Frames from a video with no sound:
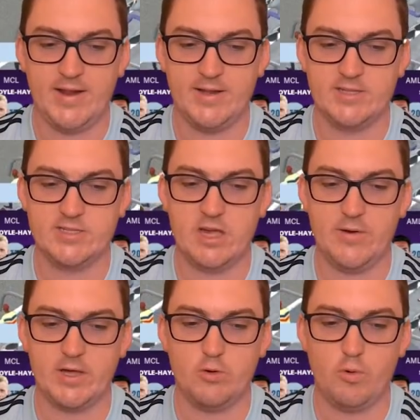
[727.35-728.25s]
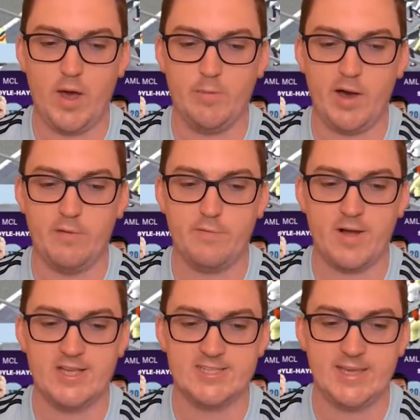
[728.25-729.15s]
And it is going quite well
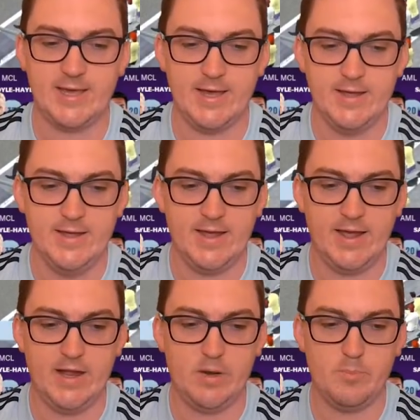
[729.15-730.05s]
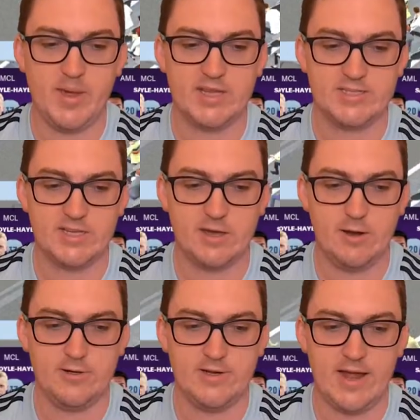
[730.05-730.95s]
for us here in
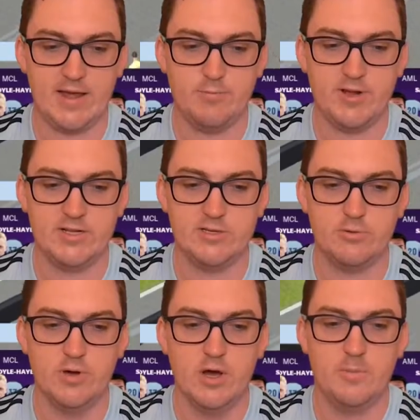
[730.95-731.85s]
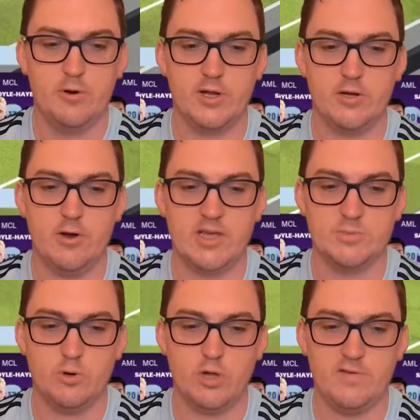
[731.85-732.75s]
Mexico today. Wintle putting a
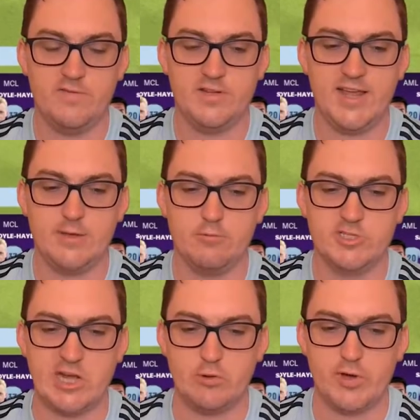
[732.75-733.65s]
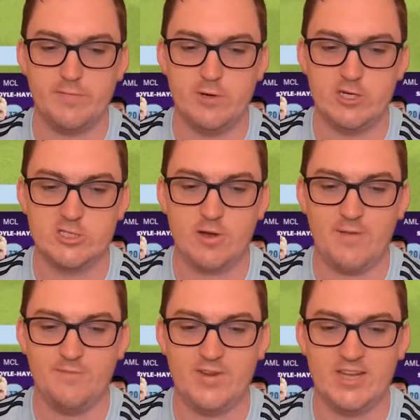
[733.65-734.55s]
nice ball over for Daniel Shalloy. First
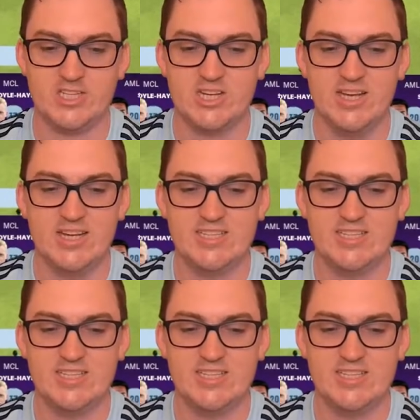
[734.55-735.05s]
time finish.